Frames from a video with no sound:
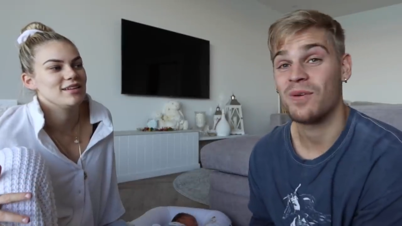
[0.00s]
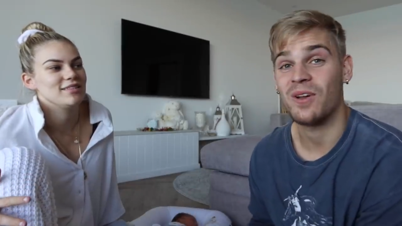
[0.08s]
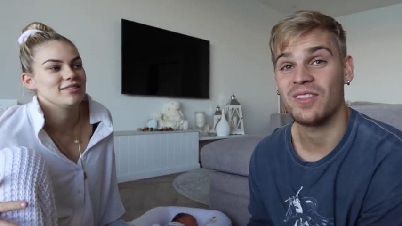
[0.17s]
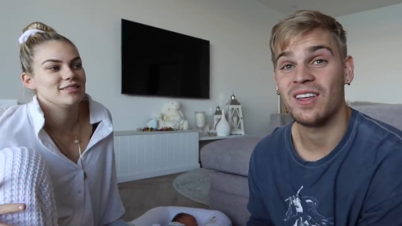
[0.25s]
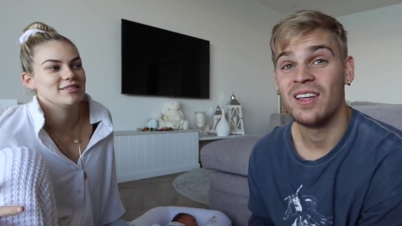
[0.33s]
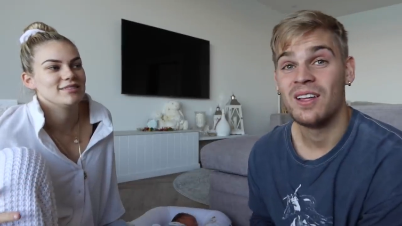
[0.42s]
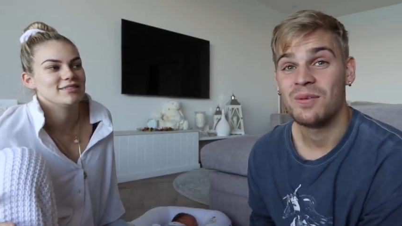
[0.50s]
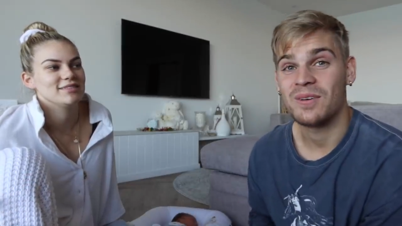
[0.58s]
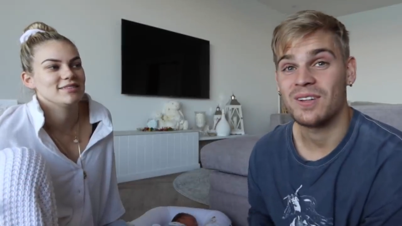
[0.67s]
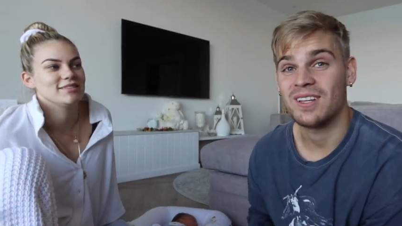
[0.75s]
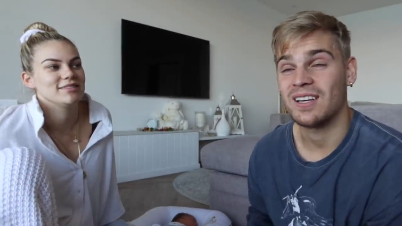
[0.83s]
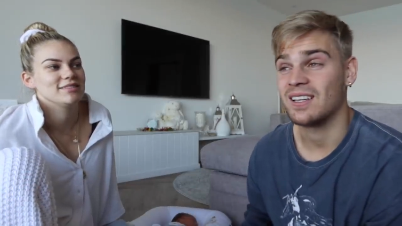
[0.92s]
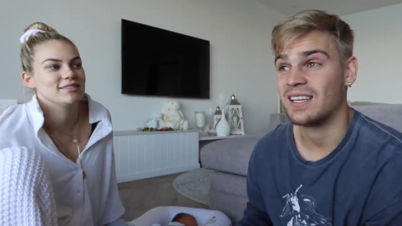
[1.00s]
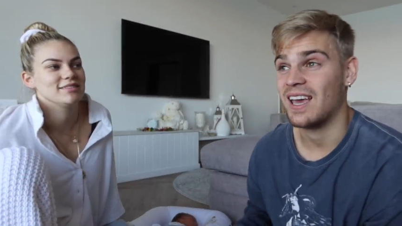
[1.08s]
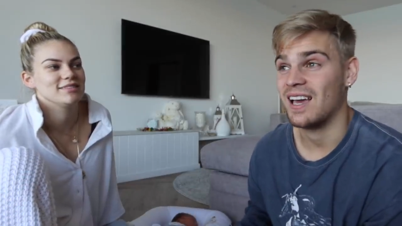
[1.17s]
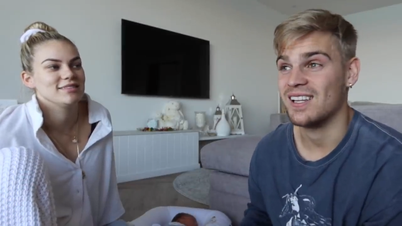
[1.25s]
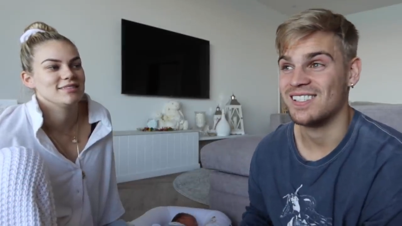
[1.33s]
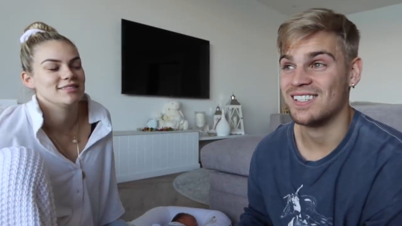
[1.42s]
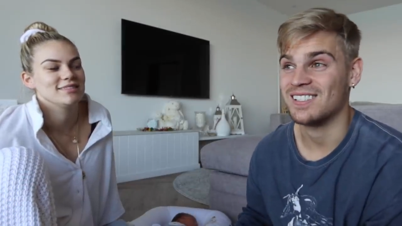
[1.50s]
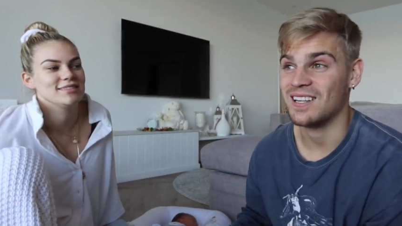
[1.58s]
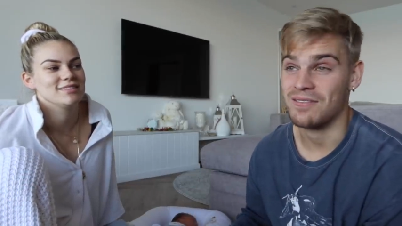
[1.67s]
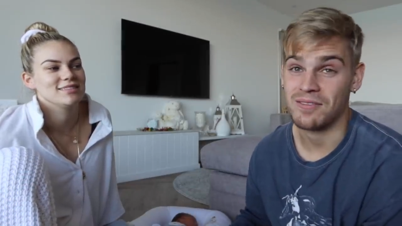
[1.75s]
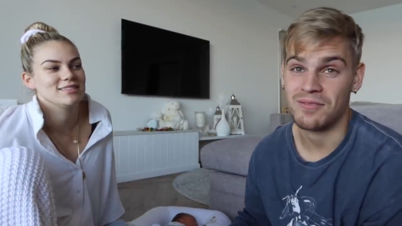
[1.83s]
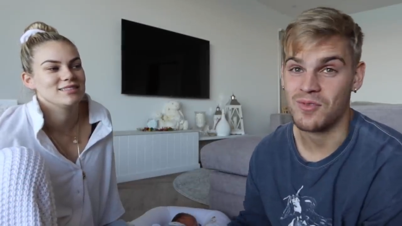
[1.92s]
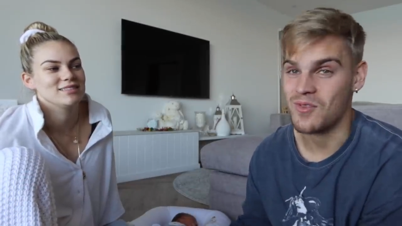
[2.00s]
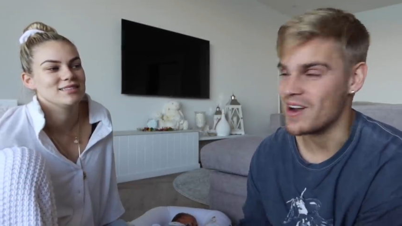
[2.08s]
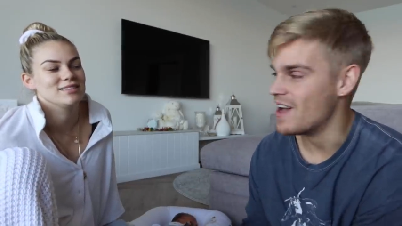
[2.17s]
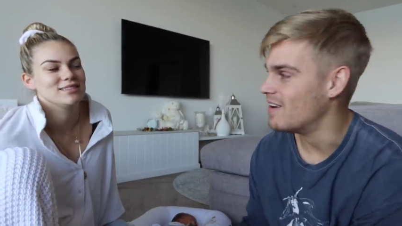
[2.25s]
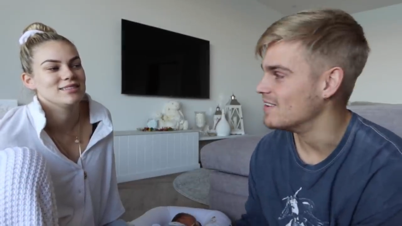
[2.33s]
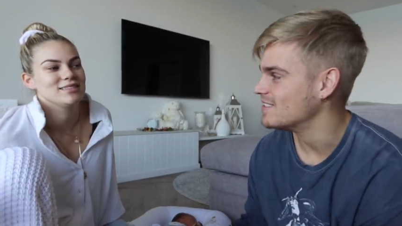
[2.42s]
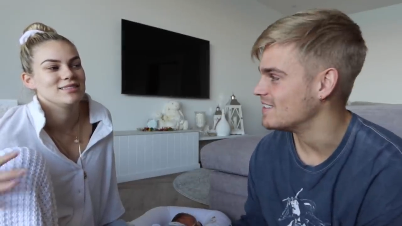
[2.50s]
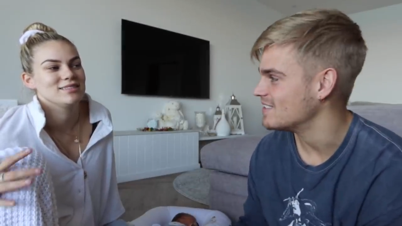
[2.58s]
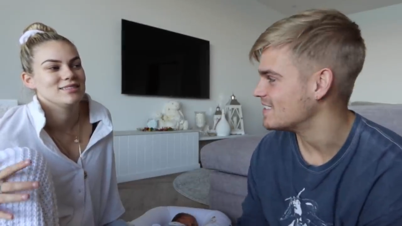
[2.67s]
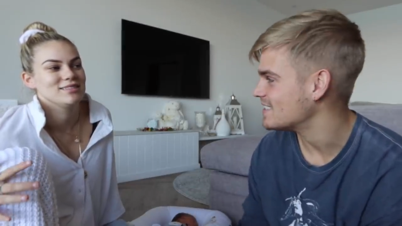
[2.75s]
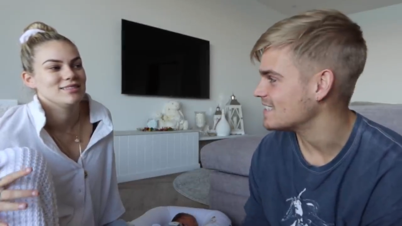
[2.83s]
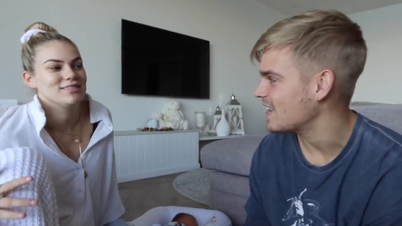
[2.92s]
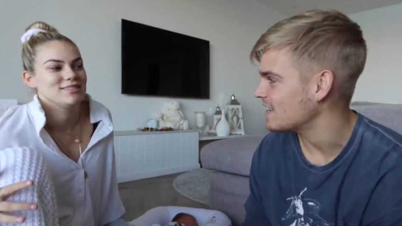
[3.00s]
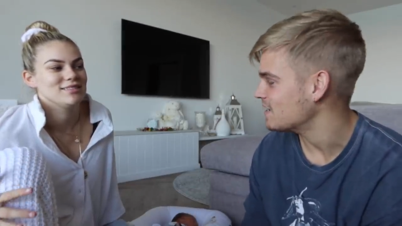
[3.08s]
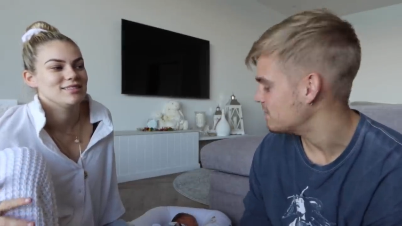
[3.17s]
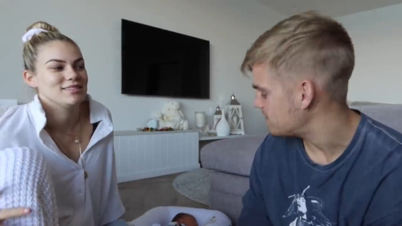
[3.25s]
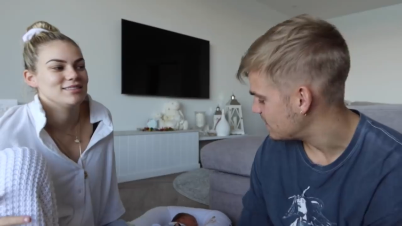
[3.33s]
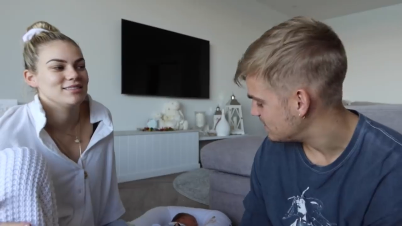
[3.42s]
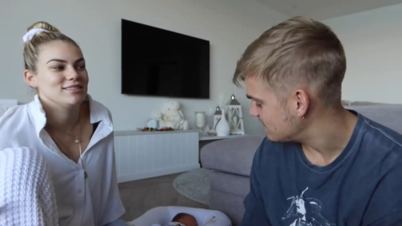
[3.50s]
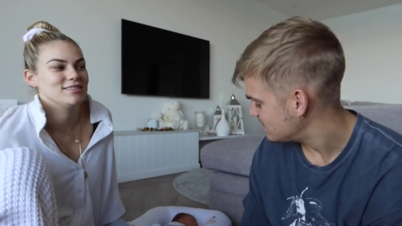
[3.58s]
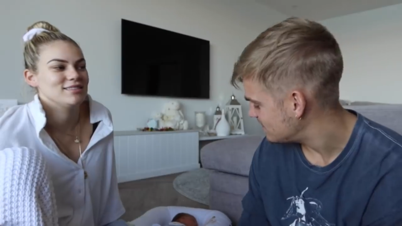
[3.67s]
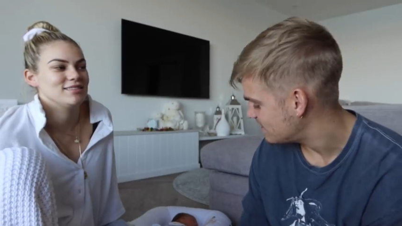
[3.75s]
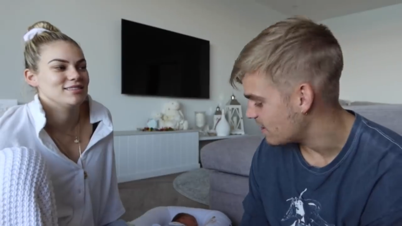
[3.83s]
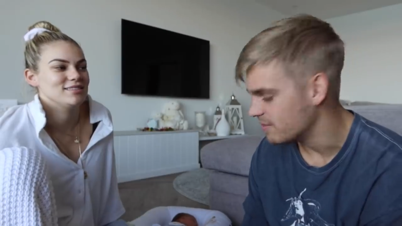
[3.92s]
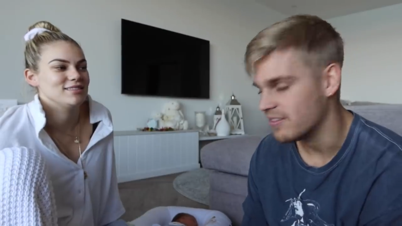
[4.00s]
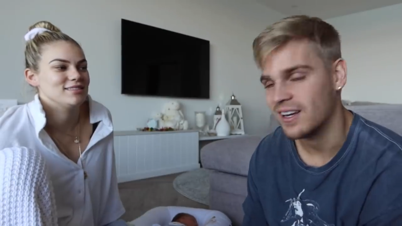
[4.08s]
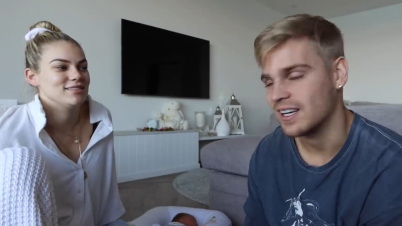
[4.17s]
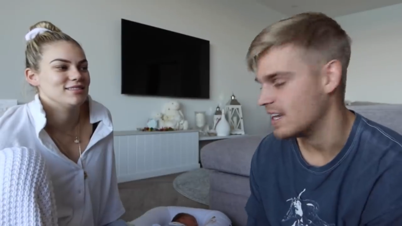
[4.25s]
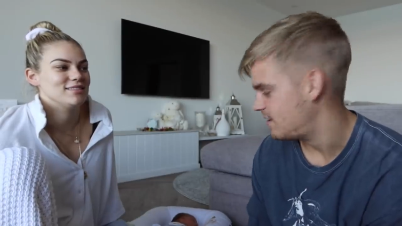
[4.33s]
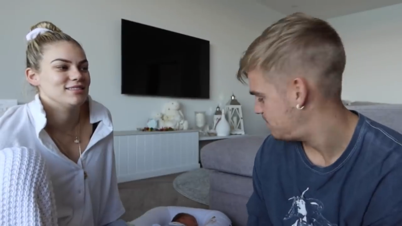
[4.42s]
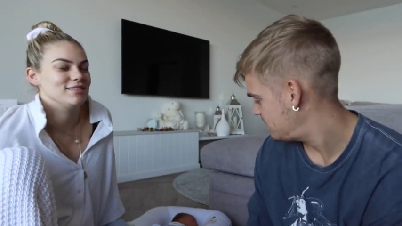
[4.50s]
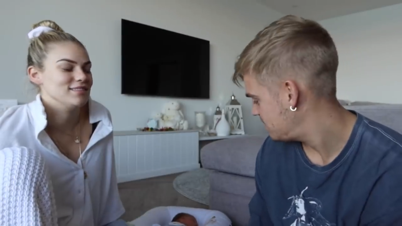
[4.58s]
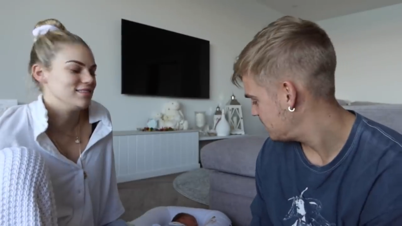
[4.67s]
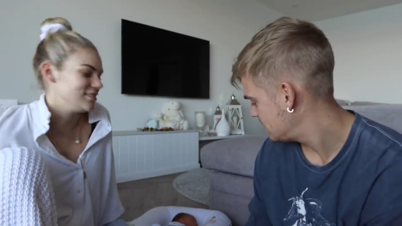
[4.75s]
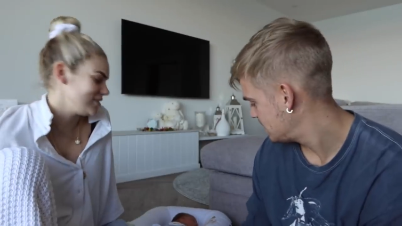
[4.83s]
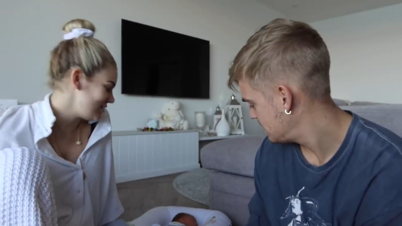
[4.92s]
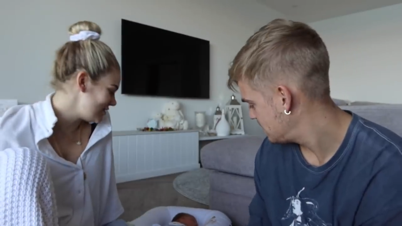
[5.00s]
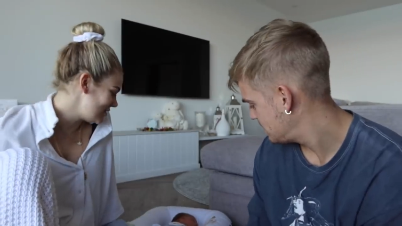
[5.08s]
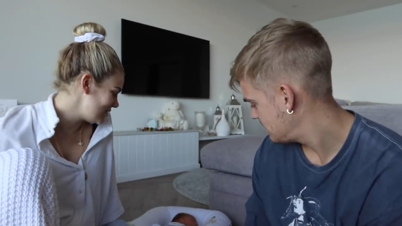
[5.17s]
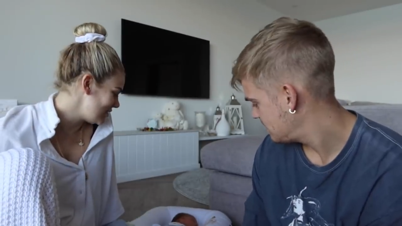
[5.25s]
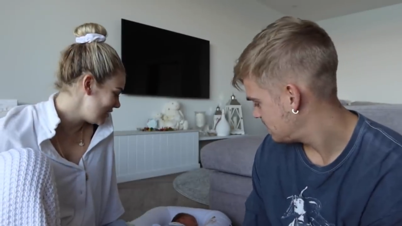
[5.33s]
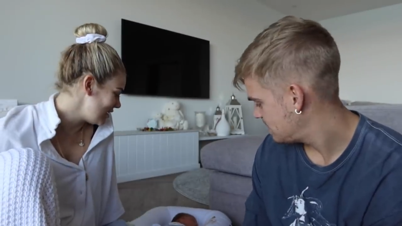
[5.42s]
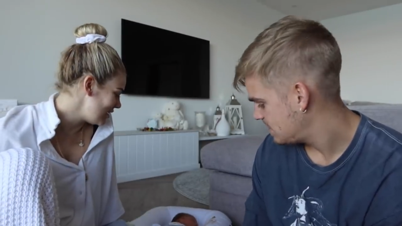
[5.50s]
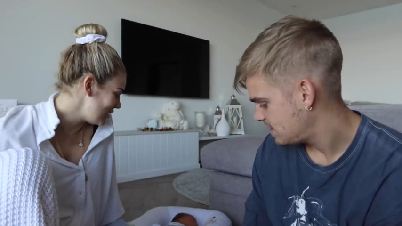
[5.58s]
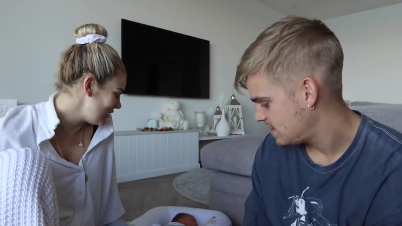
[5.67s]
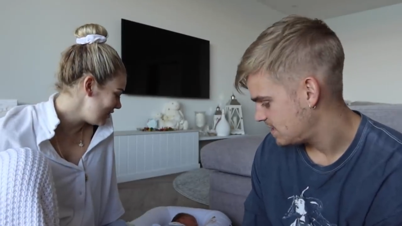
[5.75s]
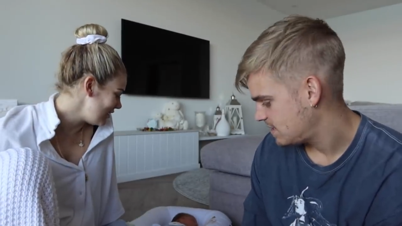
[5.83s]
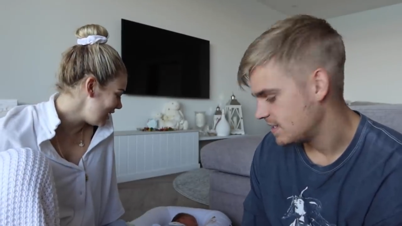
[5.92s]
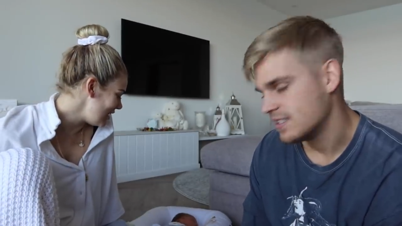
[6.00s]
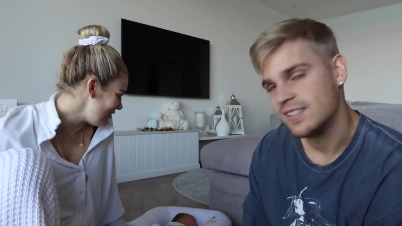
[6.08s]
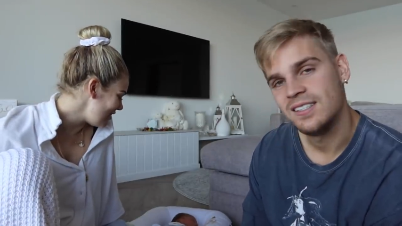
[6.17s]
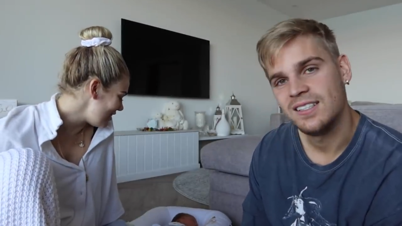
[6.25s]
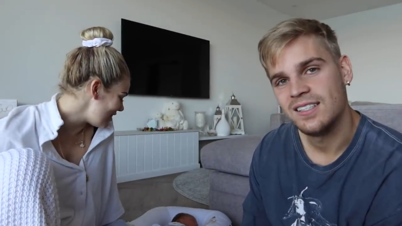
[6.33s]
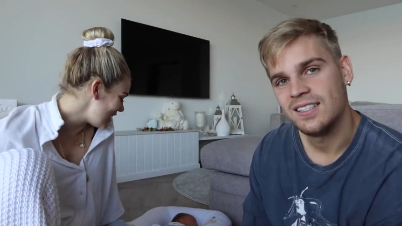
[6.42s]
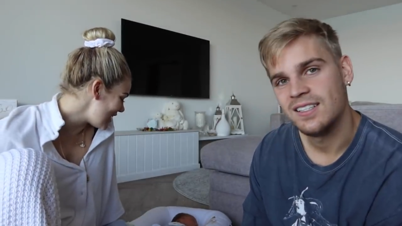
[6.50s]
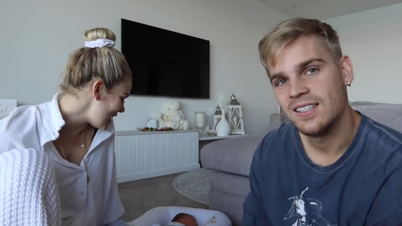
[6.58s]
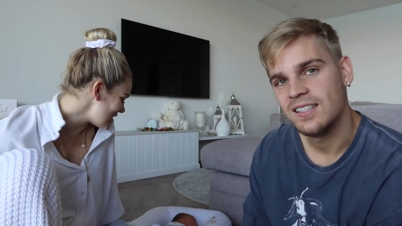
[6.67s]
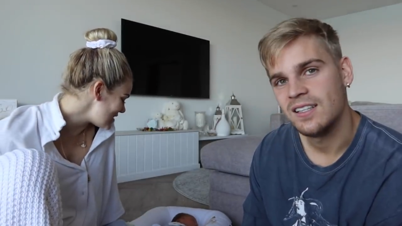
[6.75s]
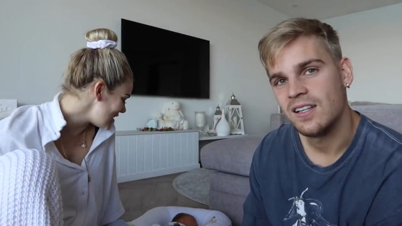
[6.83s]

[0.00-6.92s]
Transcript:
Speaker 1: We were on the we were on the couch yesterday for four hours and he's just laying on me and I was so fucking happy.
Speaker 2: We're gonna be on the couch